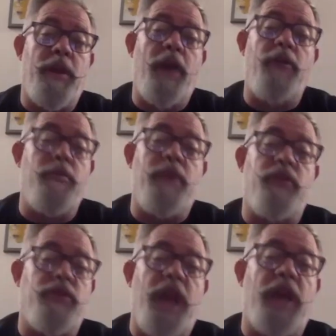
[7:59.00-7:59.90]
how you made
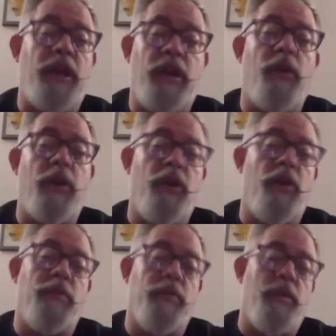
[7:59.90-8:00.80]
your Jack and Coke at
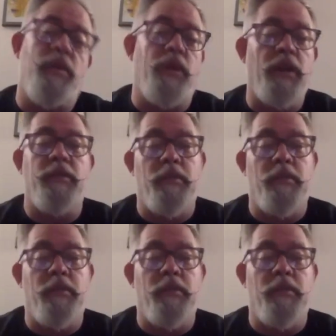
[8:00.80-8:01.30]
home to the one you get at the